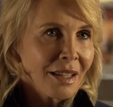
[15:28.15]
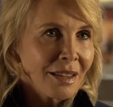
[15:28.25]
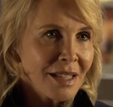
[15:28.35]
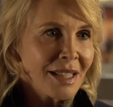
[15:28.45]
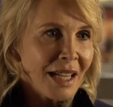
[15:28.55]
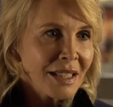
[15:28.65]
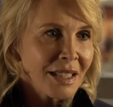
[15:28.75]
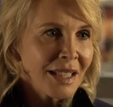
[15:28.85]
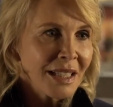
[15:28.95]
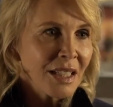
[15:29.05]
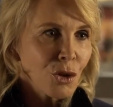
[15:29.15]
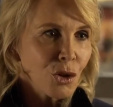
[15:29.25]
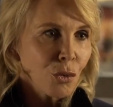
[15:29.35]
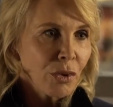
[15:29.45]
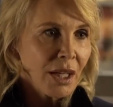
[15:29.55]
this actor needed
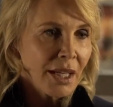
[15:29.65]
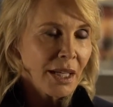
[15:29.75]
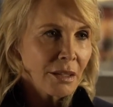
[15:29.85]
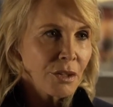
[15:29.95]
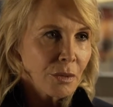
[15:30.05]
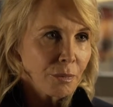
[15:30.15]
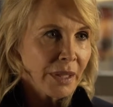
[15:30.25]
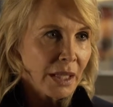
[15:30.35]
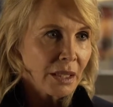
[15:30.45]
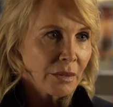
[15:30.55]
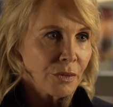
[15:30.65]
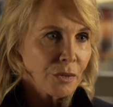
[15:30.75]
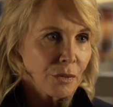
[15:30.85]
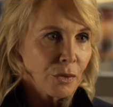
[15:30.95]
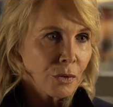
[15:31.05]
to be
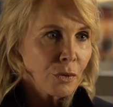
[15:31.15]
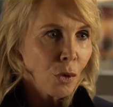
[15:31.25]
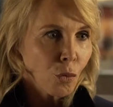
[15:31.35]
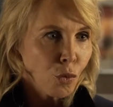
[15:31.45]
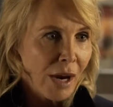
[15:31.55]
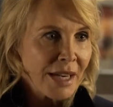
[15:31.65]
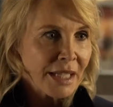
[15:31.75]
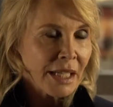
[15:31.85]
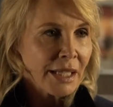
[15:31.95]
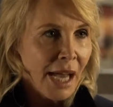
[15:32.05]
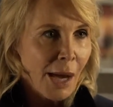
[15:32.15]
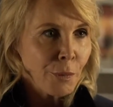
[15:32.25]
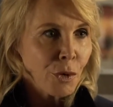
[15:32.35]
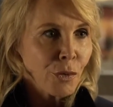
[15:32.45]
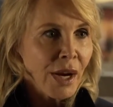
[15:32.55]
ready,
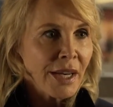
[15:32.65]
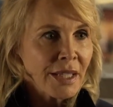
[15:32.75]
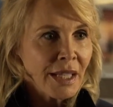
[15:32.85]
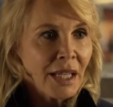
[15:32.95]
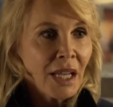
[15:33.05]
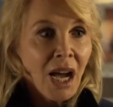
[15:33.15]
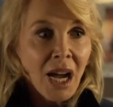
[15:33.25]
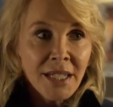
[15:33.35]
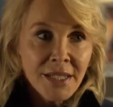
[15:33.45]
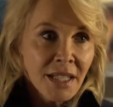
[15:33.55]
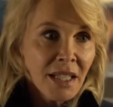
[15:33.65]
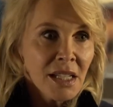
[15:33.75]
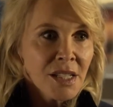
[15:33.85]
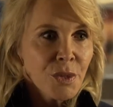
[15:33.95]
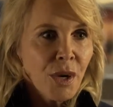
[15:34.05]
camera ready,
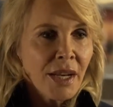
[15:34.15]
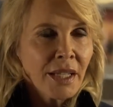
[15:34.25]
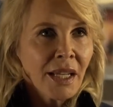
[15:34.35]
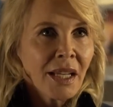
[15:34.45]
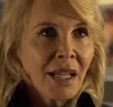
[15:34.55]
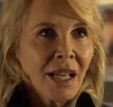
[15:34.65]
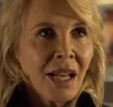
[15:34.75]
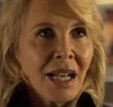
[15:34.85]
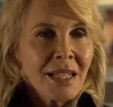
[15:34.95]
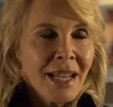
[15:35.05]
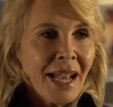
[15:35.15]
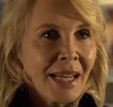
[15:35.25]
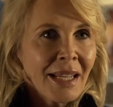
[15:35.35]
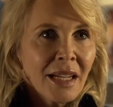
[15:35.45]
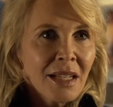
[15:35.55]
ideas ready. And
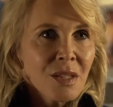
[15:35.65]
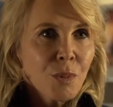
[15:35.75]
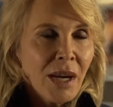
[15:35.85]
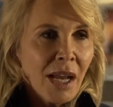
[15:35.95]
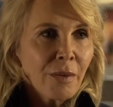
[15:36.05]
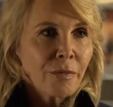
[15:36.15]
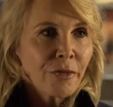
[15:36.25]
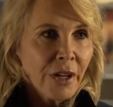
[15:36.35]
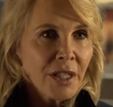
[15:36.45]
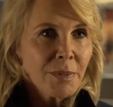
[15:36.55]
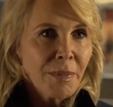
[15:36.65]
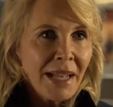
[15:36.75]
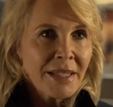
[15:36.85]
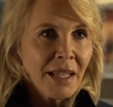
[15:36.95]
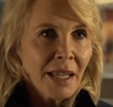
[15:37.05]
Alex, when I first
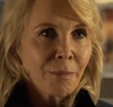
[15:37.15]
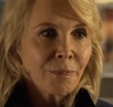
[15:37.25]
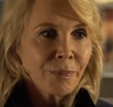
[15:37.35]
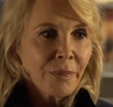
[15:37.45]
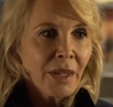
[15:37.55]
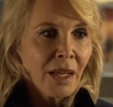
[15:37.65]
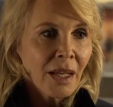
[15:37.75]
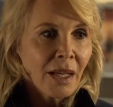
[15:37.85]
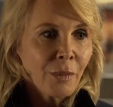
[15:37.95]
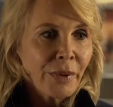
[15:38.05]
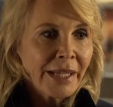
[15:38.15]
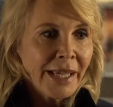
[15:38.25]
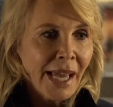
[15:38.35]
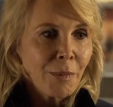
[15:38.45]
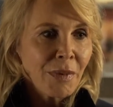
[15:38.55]
met him, when he
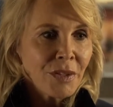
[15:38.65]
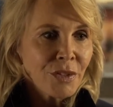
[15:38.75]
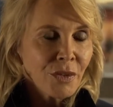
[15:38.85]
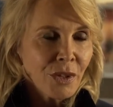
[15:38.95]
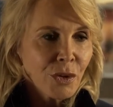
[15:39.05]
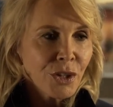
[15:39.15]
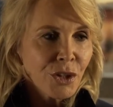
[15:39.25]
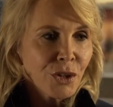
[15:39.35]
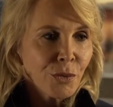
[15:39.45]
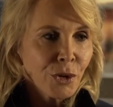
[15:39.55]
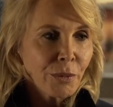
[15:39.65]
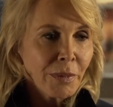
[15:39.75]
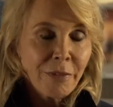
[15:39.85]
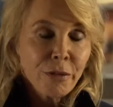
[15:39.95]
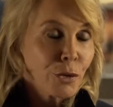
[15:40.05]
came into the audition room,
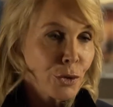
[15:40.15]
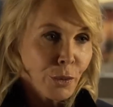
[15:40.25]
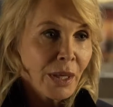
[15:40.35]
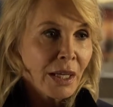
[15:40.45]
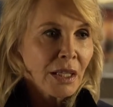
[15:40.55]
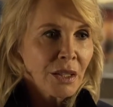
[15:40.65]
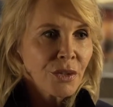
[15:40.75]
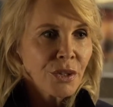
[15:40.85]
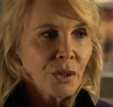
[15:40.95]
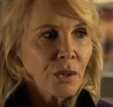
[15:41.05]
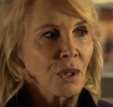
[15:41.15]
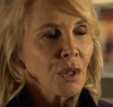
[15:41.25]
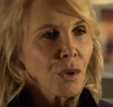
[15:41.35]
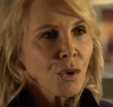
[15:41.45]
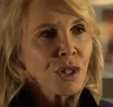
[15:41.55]
I flew to England to
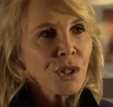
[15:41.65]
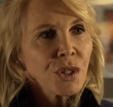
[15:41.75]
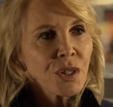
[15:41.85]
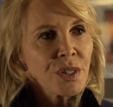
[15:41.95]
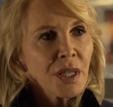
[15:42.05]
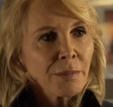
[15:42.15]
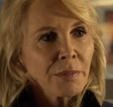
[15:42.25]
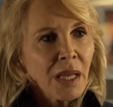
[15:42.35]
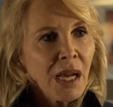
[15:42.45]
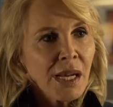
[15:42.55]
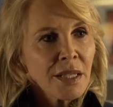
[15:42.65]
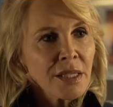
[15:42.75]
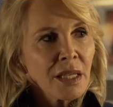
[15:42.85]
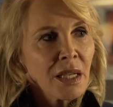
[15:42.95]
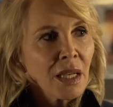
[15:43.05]
audition some guys